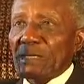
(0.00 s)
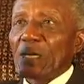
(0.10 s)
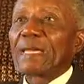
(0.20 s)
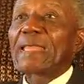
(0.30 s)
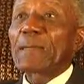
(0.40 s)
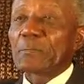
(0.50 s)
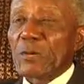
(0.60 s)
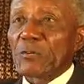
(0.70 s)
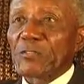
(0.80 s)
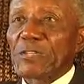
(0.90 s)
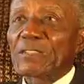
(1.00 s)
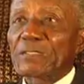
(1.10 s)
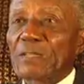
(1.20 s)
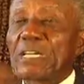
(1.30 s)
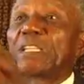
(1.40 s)
in that period, since
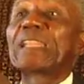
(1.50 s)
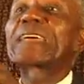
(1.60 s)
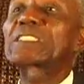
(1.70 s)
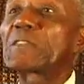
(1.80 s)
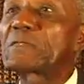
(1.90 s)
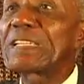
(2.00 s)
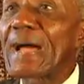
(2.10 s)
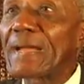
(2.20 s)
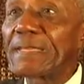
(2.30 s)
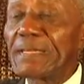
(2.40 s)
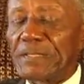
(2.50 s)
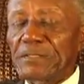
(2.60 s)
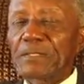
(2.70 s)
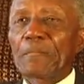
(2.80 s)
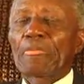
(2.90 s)
in the next 59
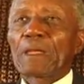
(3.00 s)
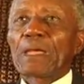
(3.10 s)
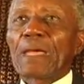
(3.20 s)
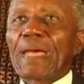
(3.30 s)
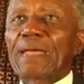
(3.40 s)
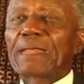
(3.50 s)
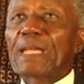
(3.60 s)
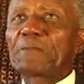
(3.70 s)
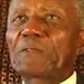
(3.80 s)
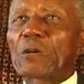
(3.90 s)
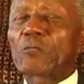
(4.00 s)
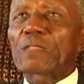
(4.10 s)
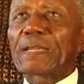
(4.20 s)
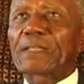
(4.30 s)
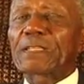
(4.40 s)
years. And they
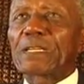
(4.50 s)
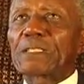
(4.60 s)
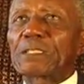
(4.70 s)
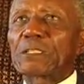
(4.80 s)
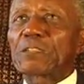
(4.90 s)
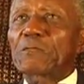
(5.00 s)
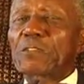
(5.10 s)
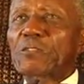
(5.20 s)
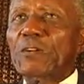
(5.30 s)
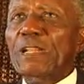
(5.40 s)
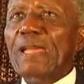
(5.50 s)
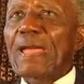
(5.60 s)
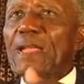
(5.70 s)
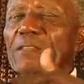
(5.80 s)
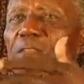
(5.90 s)
felt that the fraternity
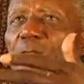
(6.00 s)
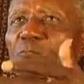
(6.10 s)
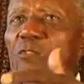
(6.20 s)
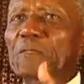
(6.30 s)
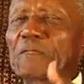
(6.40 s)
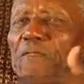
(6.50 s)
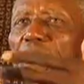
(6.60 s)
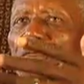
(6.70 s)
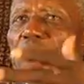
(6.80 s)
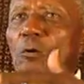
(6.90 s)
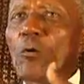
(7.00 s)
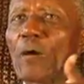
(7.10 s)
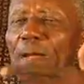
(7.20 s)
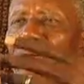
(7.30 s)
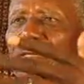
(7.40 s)
had some rough
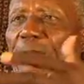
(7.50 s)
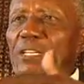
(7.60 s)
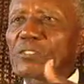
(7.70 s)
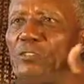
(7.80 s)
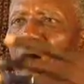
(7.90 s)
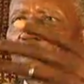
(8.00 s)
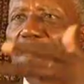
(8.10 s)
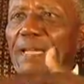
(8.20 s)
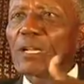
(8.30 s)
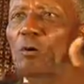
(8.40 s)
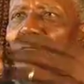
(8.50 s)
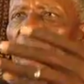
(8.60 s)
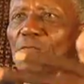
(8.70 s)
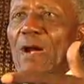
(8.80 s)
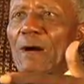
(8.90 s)
going, getting started, getting off
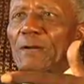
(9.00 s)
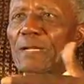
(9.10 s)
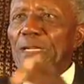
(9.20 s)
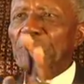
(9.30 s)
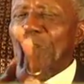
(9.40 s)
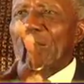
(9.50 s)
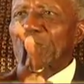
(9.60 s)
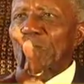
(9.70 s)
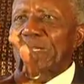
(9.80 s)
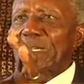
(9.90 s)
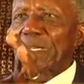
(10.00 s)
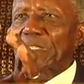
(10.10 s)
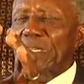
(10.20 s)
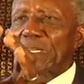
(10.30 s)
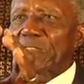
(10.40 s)
the ground, and then gradually
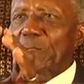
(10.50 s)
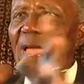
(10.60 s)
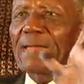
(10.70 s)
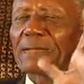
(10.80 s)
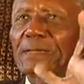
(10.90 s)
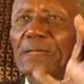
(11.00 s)
it expanded.